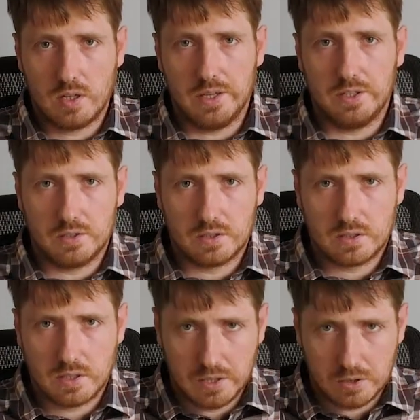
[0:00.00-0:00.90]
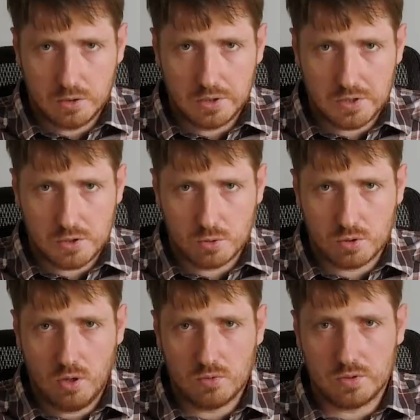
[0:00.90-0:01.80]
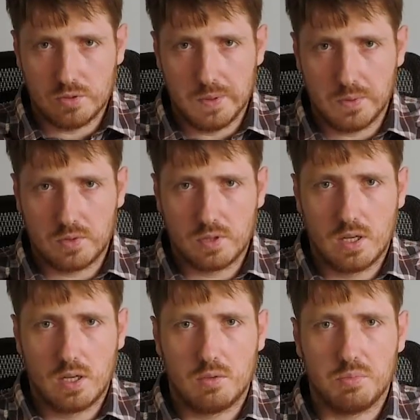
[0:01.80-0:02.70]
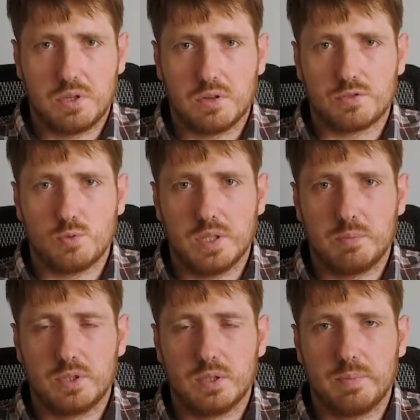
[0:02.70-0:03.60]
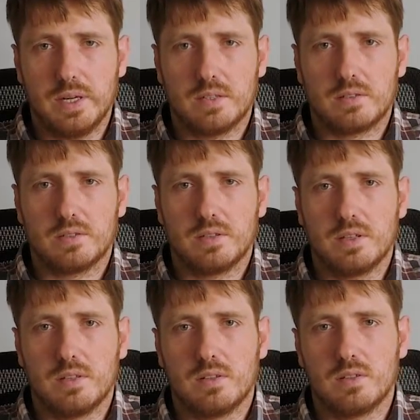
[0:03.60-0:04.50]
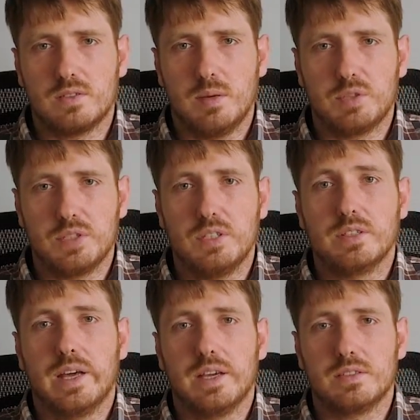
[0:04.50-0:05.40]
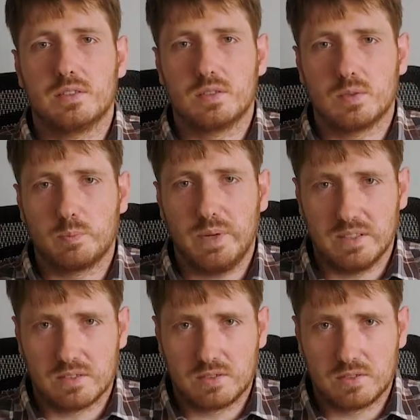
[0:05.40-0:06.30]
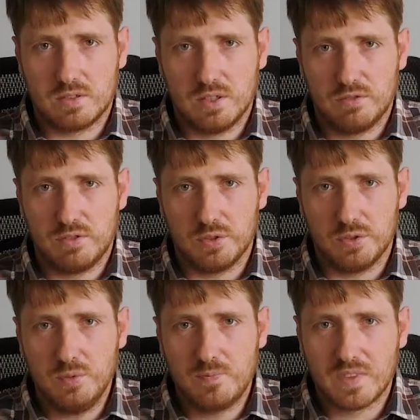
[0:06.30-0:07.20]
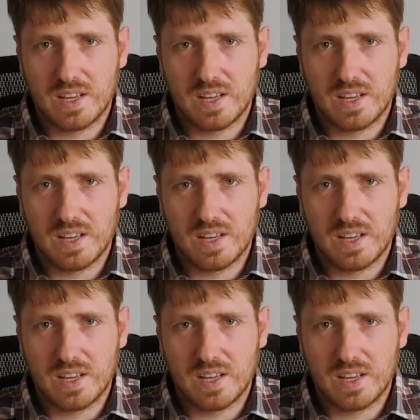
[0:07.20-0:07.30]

I encourage you to contribute, because we prepared some really nice perks for you,